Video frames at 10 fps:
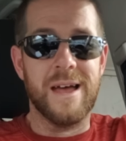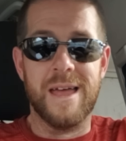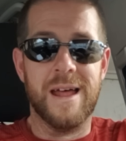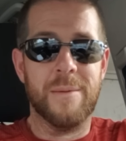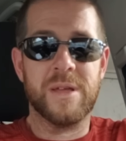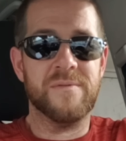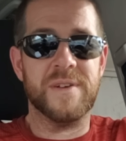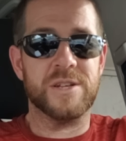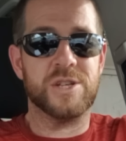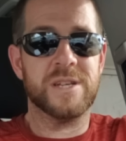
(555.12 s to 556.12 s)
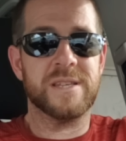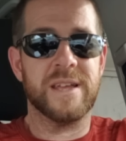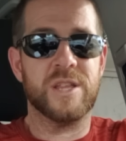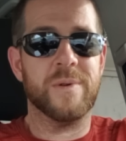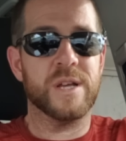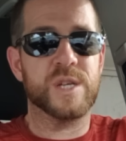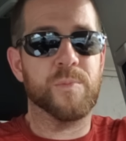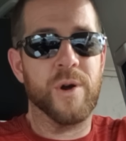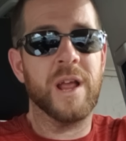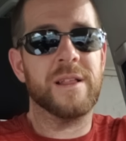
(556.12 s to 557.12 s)
And I'm convinced, just like doing a
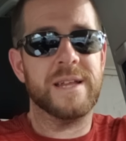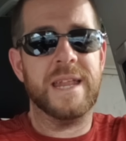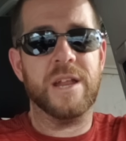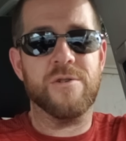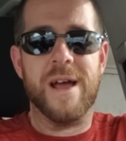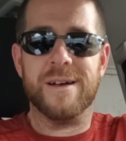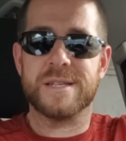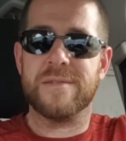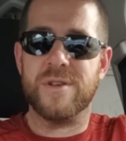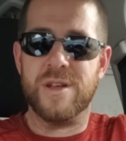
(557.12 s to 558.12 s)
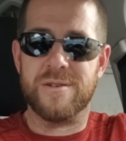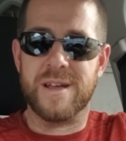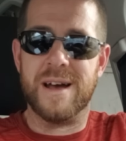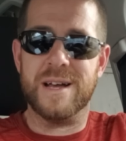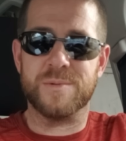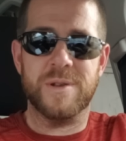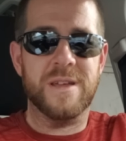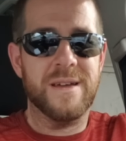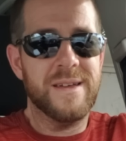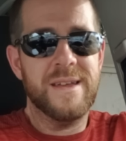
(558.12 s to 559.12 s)
spring cleaning in your house every year, guys, when
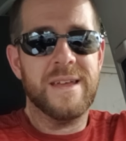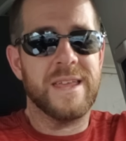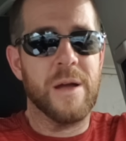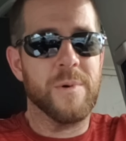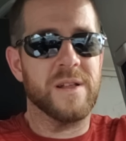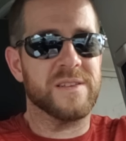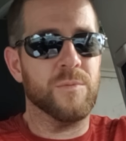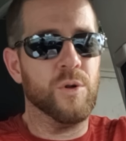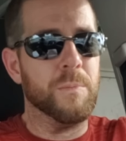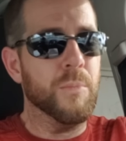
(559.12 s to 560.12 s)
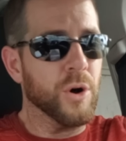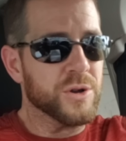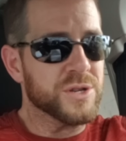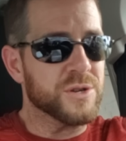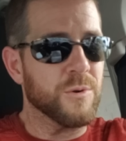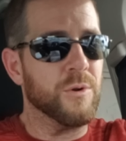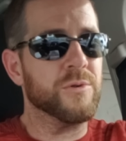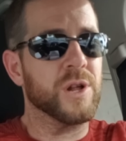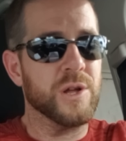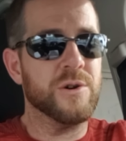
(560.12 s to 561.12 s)
you get rid of some old books or
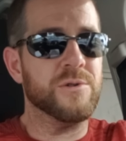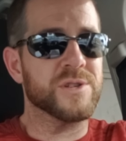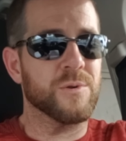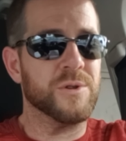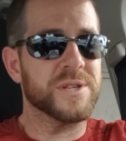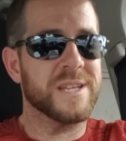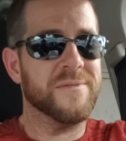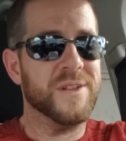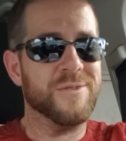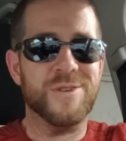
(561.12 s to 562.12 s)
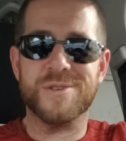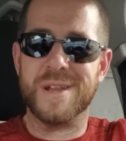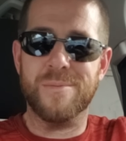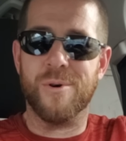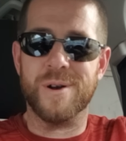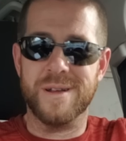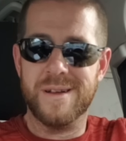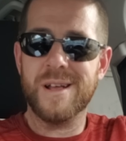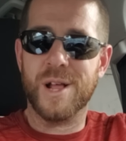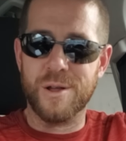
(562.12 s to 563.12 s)
old clothes or old stuff you don't use anymore to
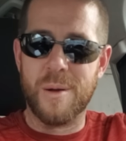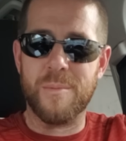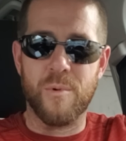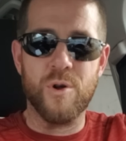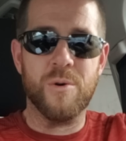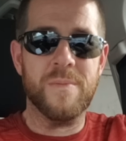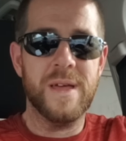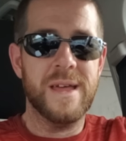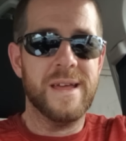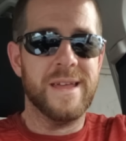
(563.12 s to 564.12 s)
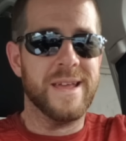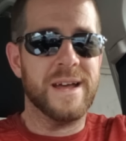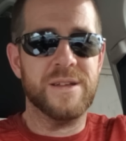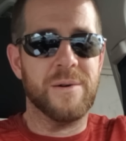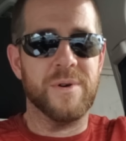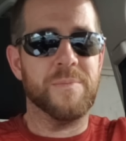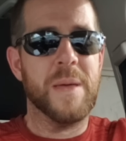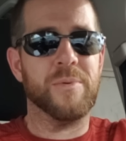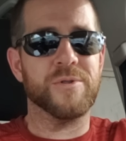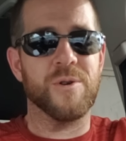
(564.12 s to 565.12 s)
clear up room, you got to do that with
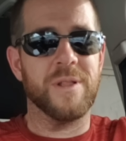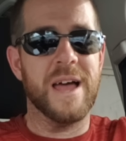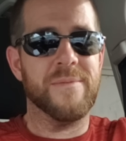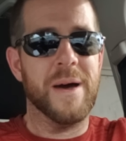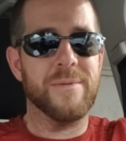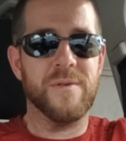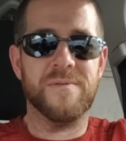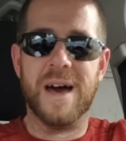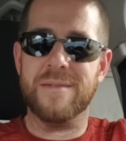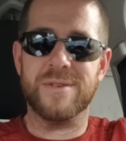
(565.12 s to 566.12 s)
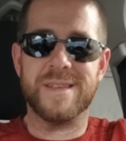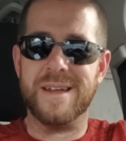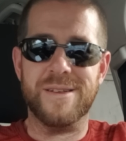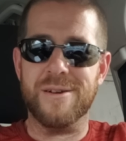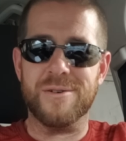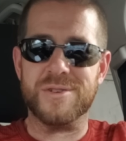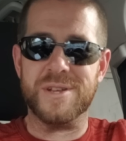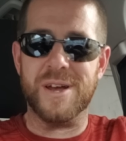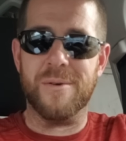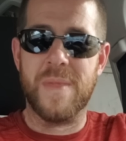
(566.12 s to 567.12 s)
people in your life about every 5 to 10 years, you
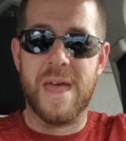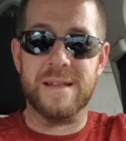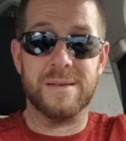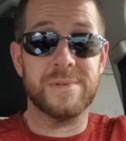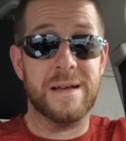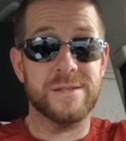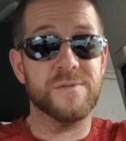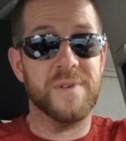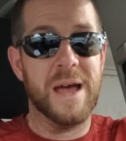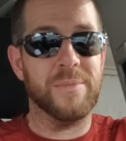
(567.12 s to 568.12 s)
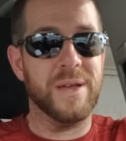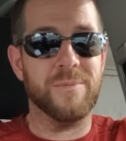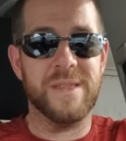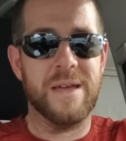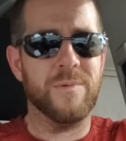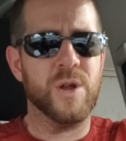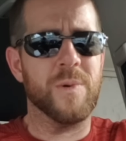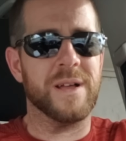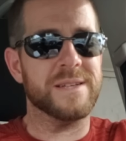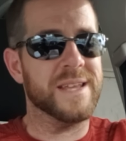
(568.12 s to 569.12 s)
know. And sometimes it's family, when you
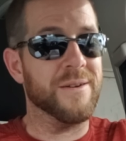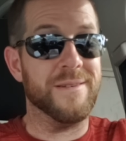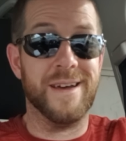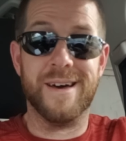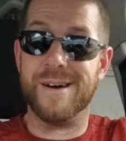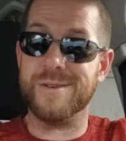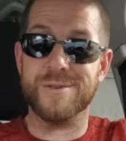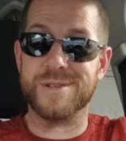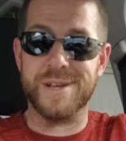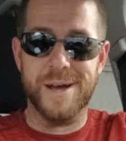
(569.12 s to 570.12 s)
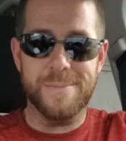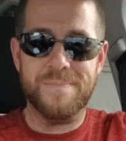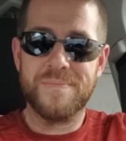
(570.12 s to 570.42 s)
realize they are not on your side.